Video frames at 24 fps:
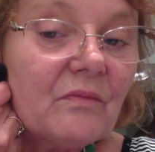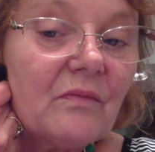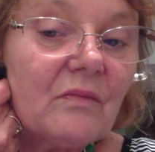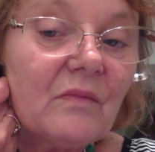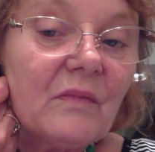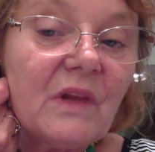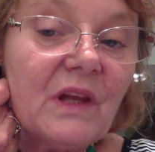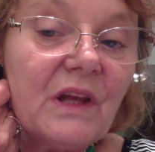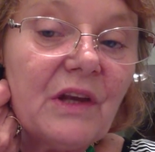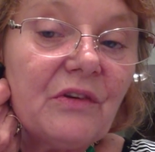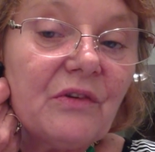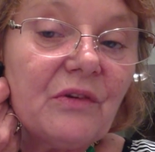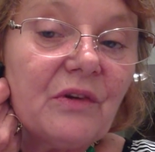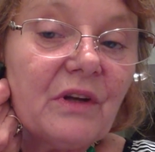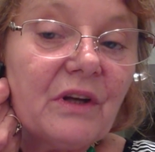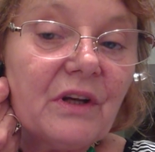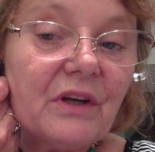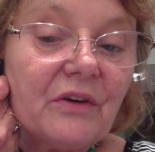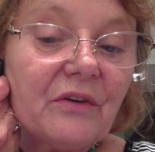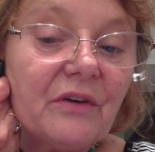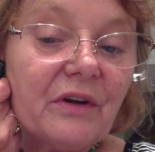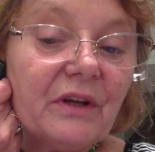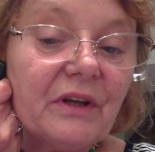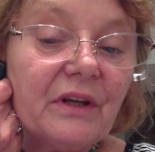These would
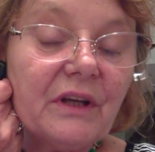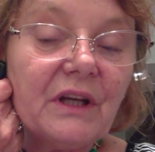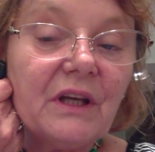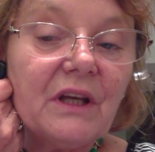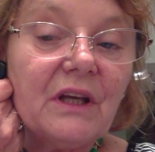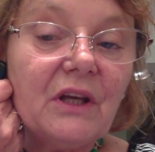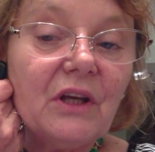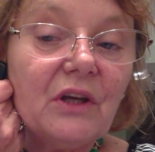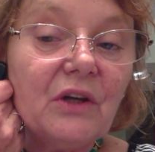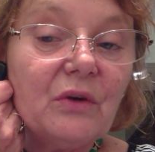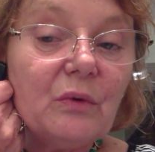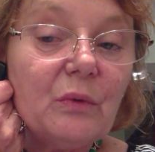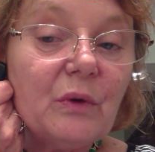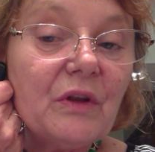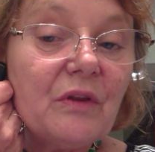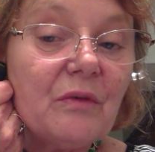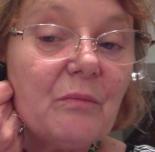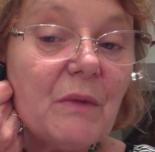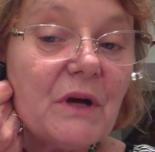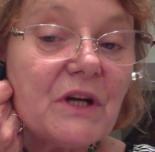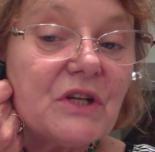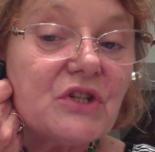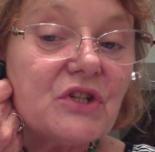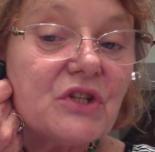look really cute with
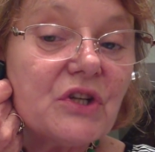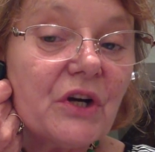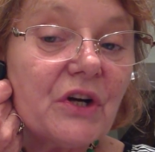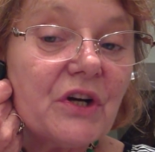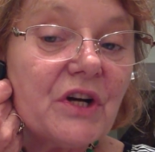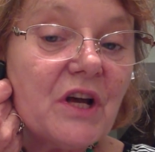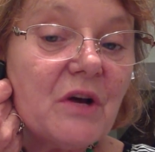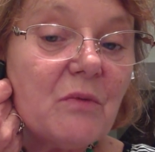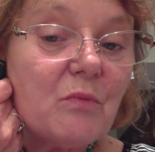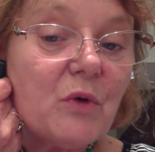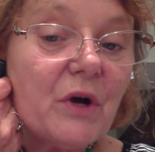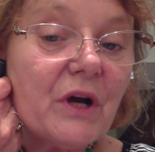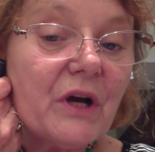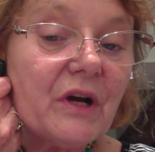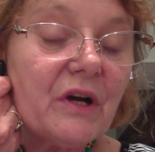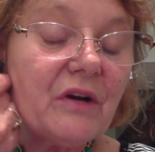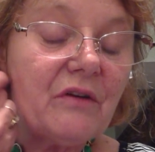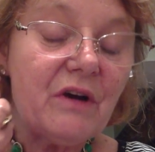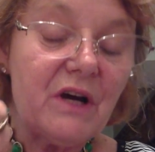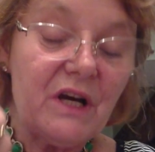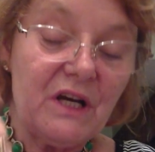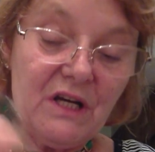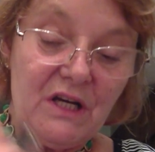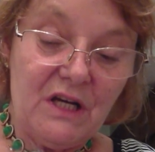my shirt I'm wearing
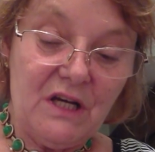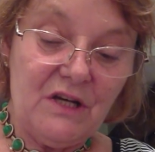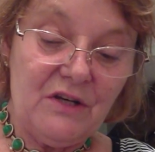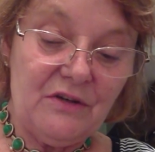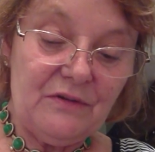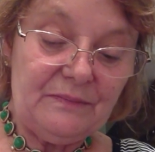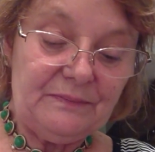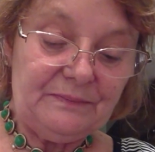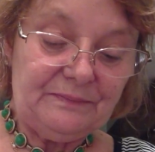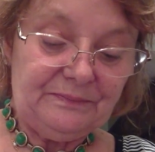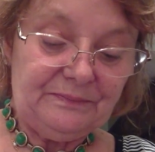right now.